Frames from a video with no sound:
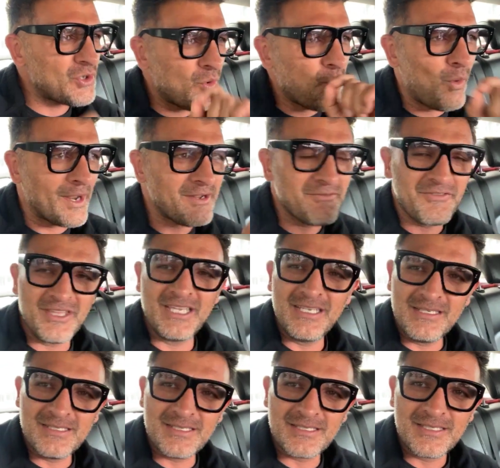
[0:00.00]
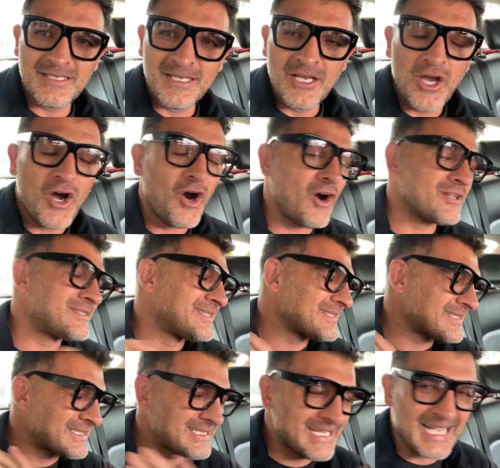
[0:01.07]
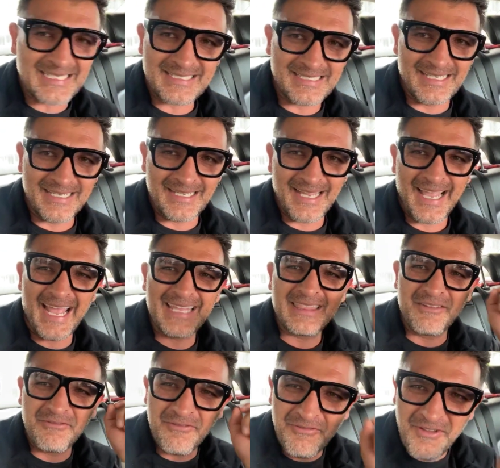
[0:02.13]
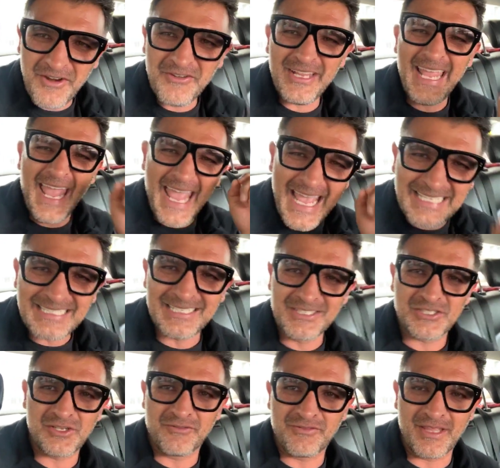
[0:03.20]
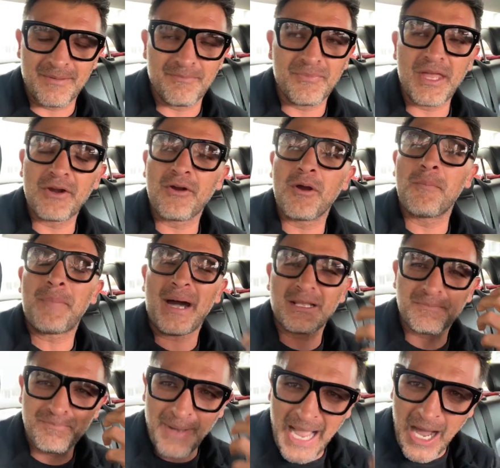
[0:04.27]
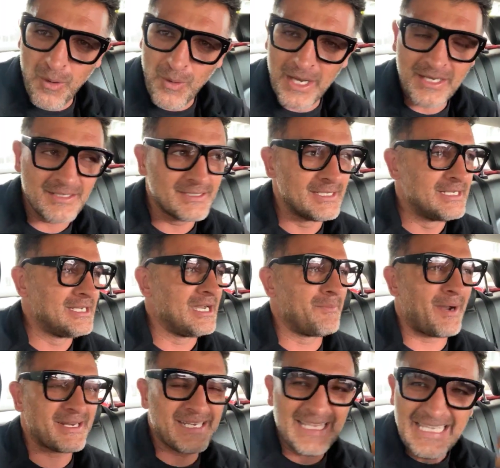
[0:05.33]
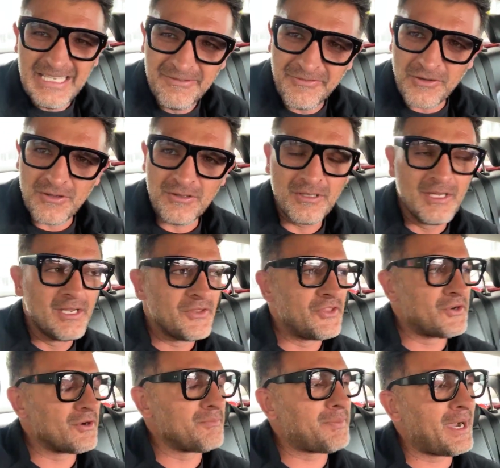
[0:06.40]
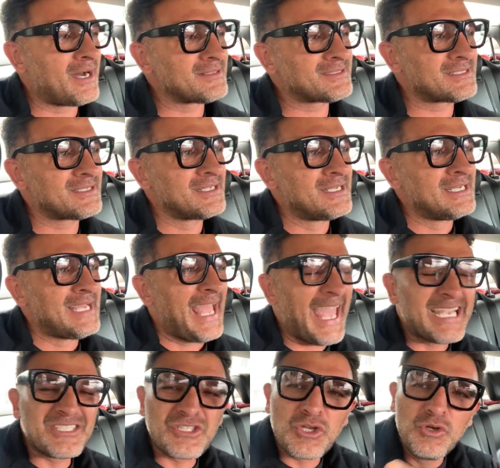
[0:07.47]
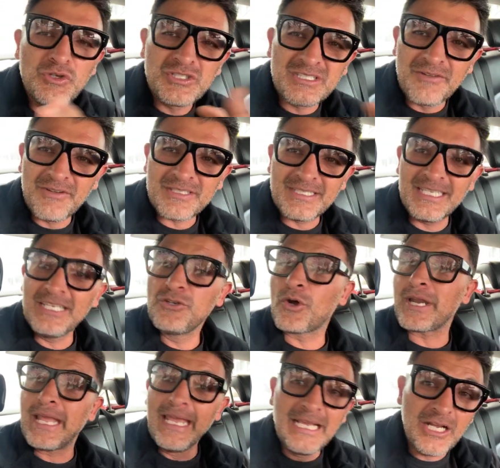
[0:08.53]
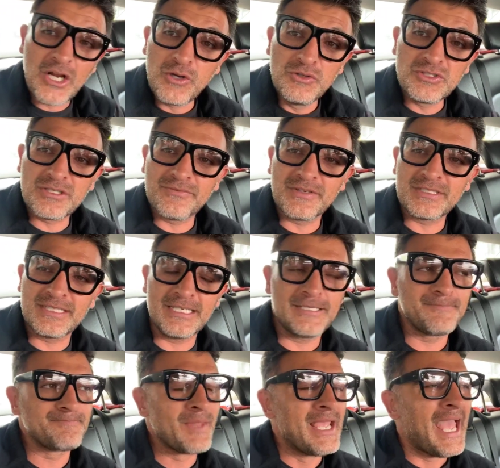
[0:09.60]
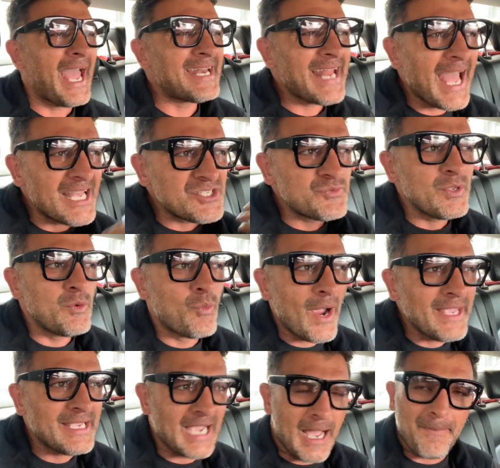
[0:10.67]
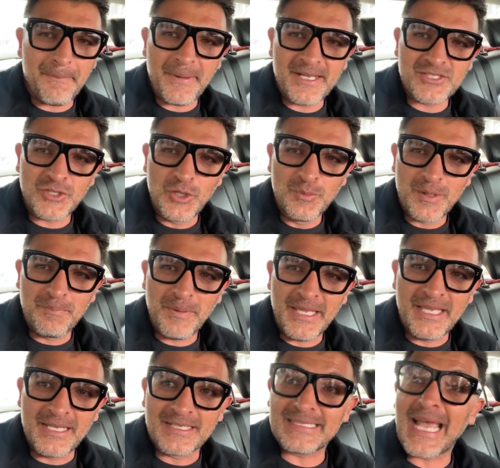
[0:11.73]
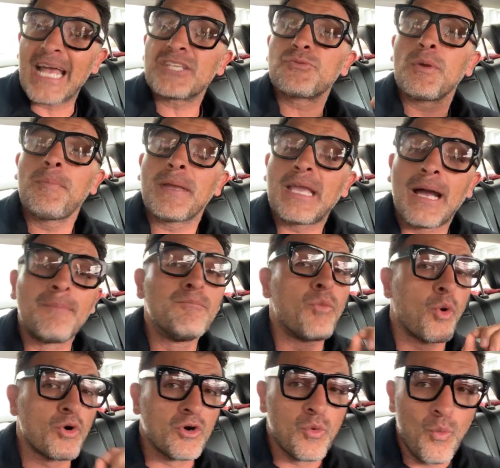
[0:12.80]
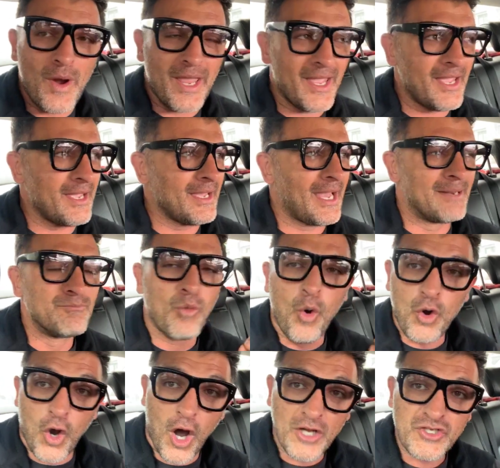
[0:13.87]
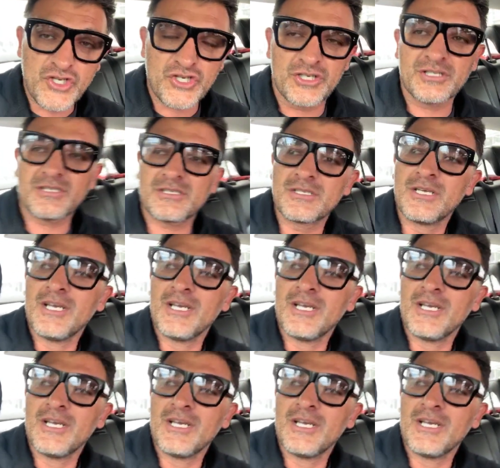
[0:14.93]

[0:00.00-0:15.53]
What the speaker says: one of these are disgusting at the very essence of them. They're about power, about evil, they're about exclusivity, not inclusivity. And as we wake up as human beings, as we become more aware and more conscious,